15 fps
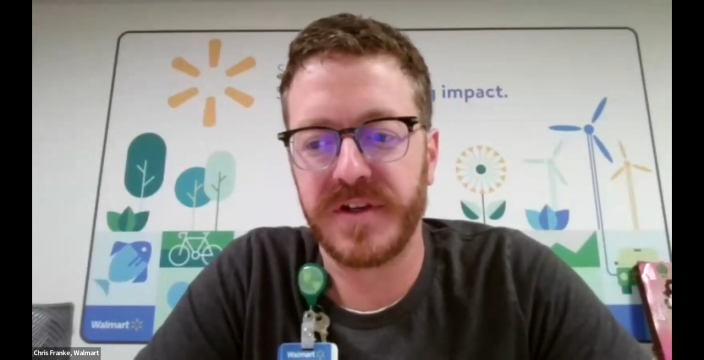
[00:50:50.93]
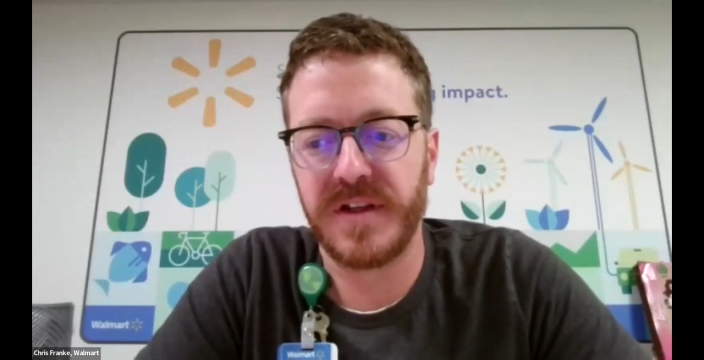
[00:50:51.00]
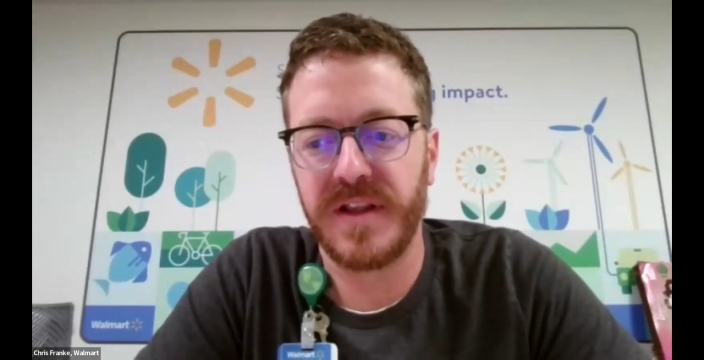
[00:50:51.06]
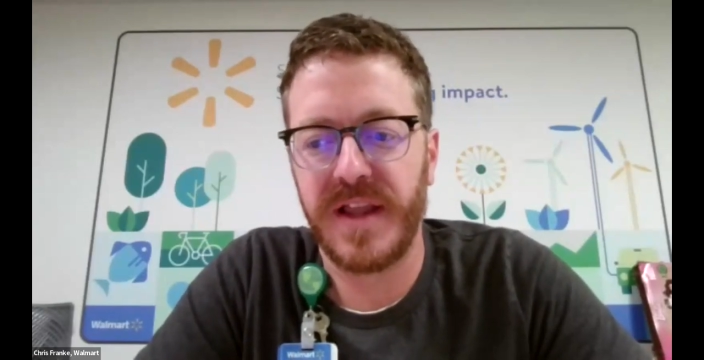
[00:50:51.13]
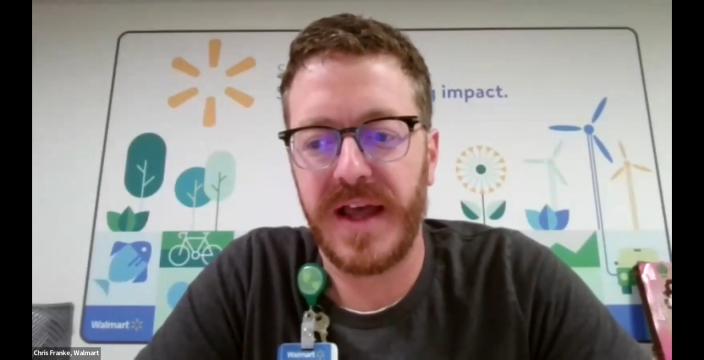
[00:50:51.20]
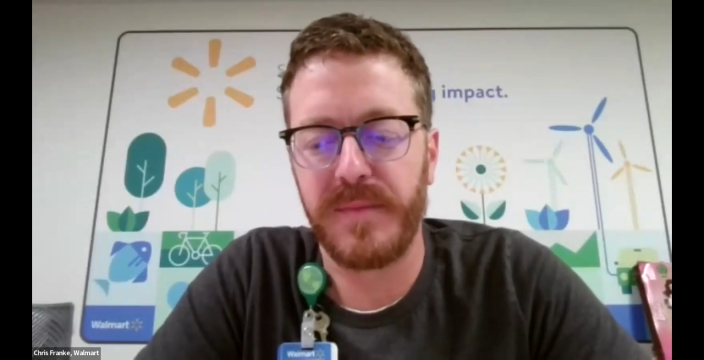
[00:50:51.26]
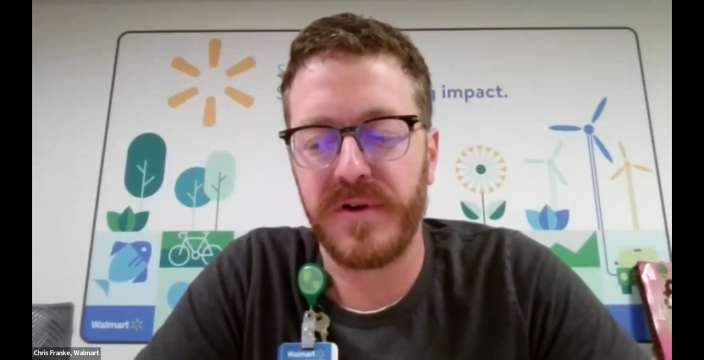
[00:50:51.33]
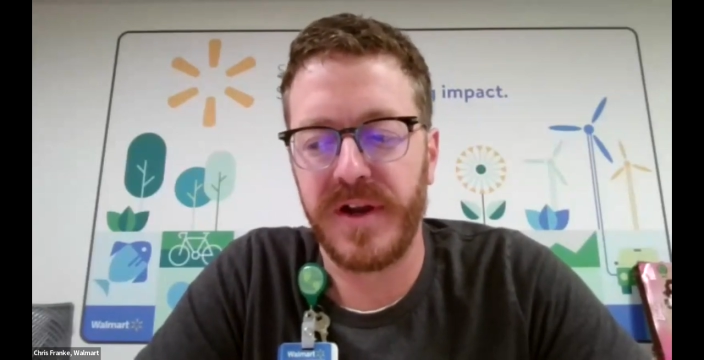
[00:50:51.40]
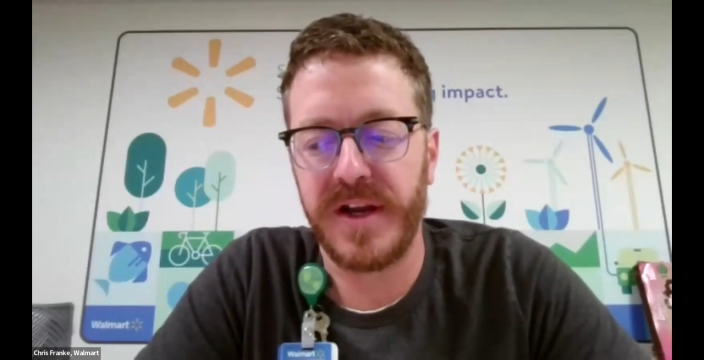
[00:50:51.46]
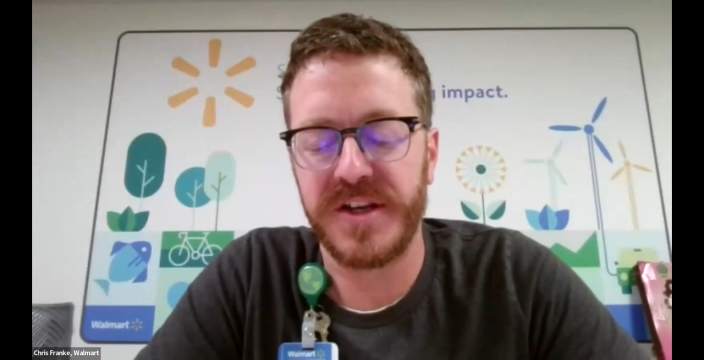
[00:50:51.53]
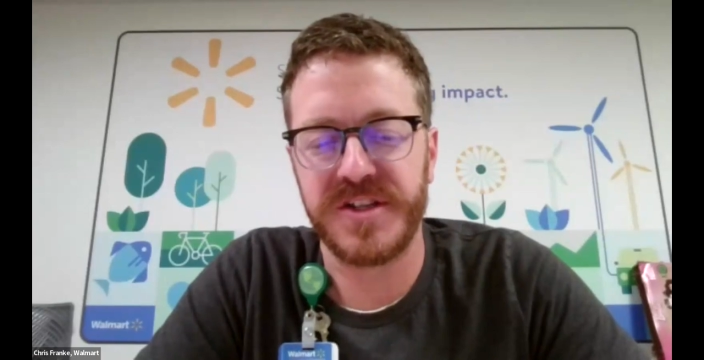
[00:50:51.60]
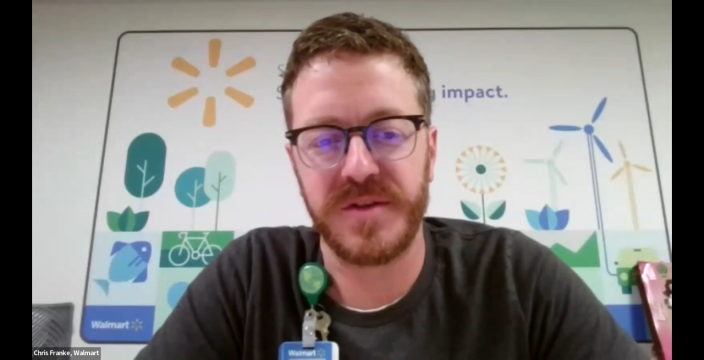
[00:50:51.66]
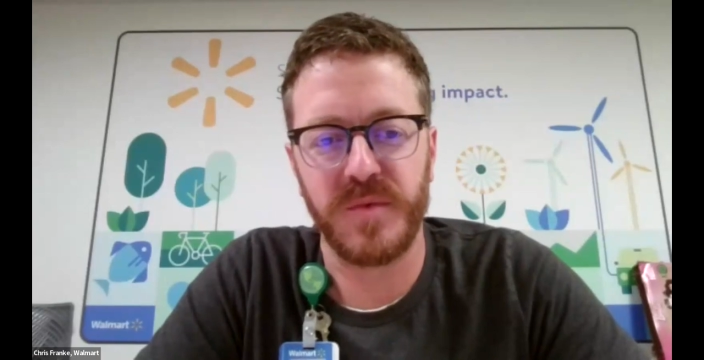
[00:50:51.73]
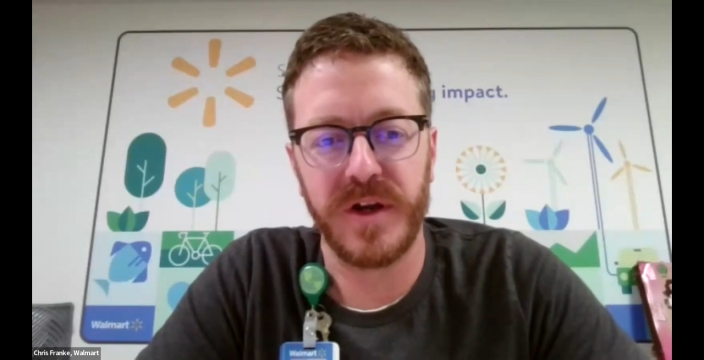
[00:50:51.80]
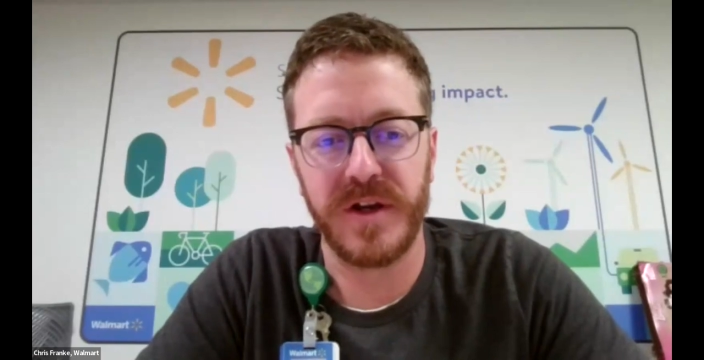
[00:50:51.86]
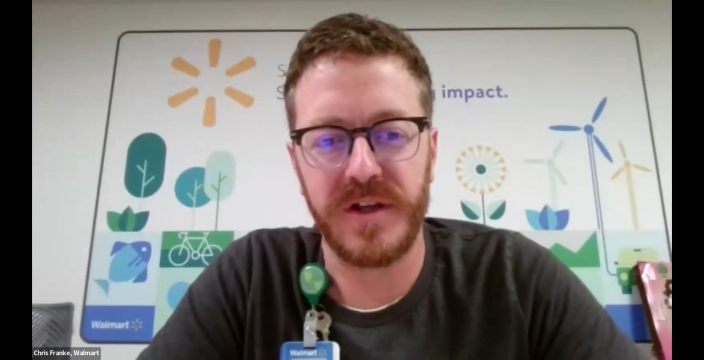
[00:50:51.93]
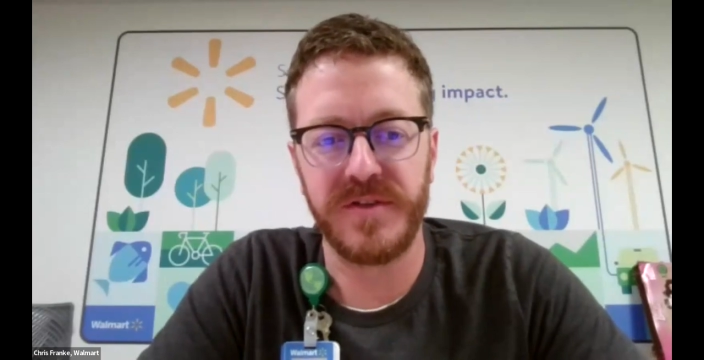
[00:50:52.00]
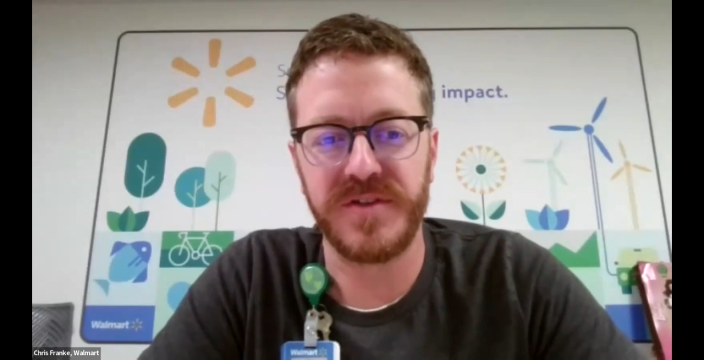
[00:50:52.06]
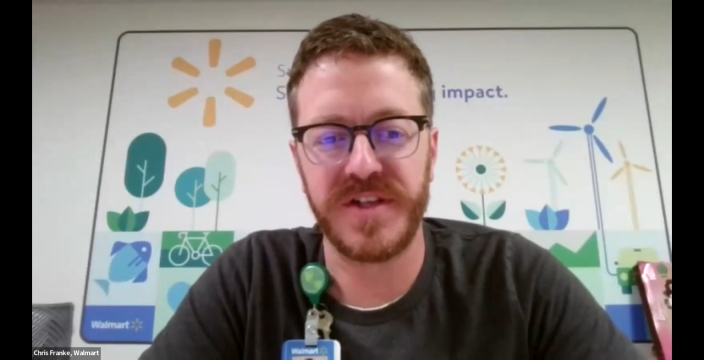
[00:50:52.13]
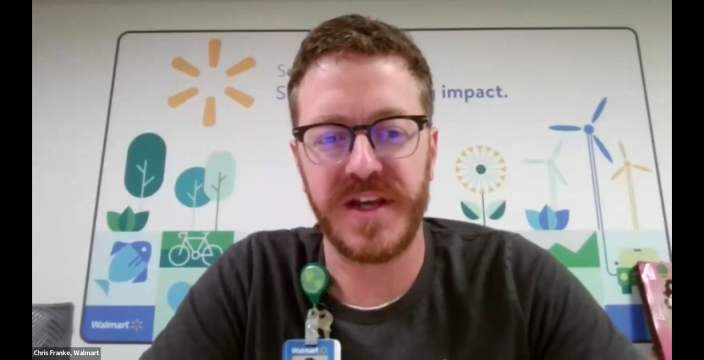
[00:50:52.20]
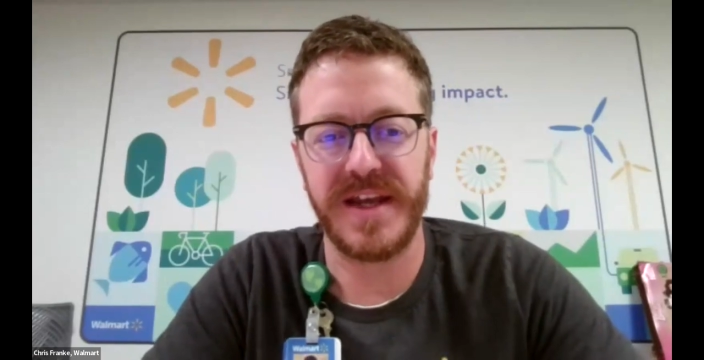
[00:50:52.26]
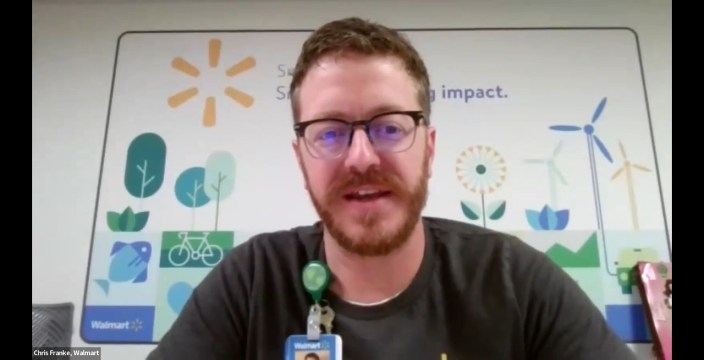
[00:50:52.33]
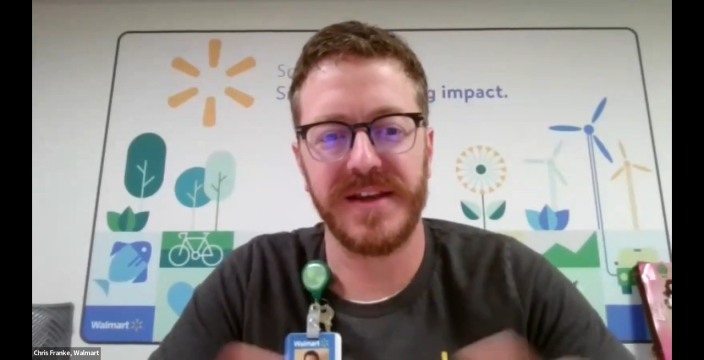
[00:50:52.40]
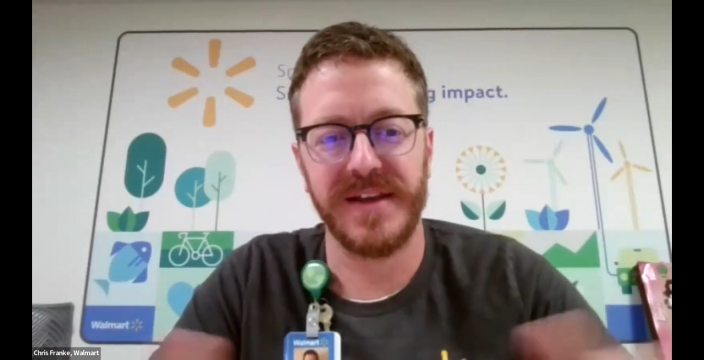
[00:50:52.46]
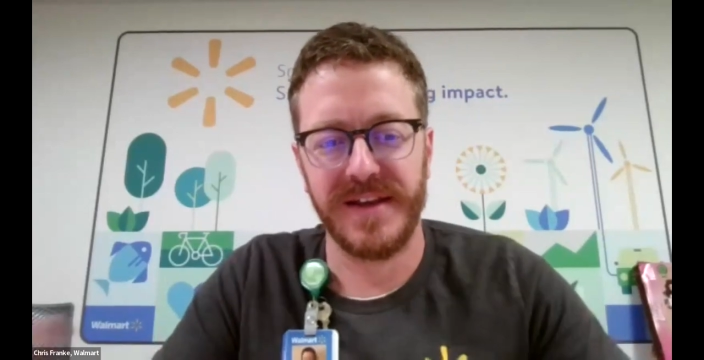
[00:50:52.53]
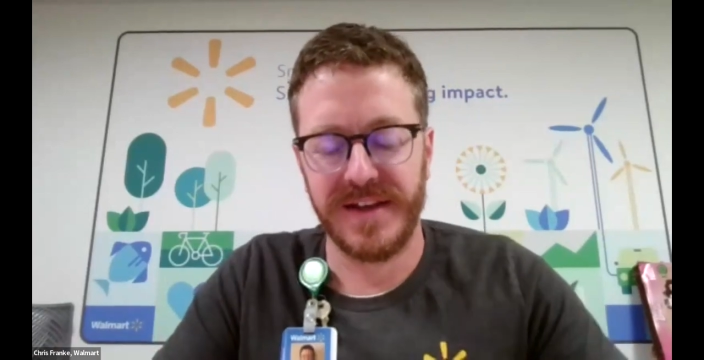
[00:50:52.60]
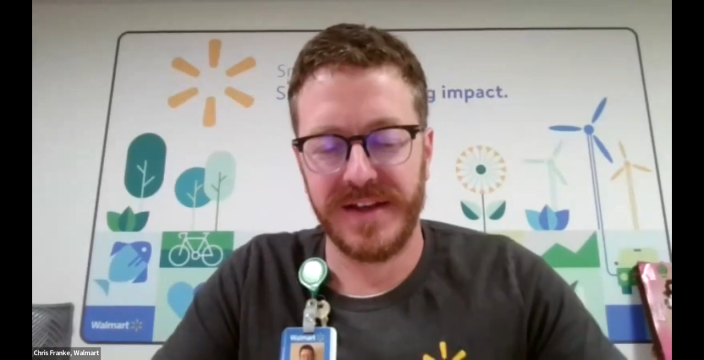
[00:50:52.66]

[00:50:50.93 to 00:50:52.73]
a collaboration where you take